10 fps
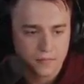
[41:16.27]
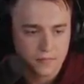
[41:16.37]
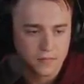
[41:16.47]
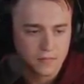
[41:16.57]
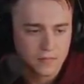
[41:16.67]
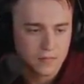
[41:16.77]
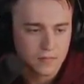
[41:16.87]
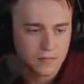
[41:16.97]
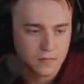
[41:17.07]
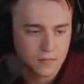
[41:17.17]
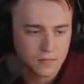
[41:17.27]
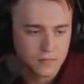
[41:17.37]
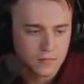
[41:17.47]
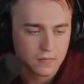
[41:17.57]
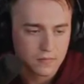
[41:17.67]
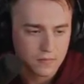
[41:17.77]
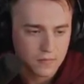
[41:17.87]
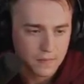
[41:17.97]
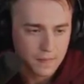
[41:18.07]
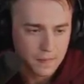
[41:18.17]

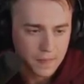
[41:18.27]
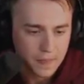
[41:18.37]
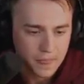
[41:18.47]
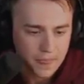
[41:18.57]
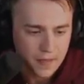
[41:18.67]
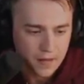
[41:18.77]
(no one is talking)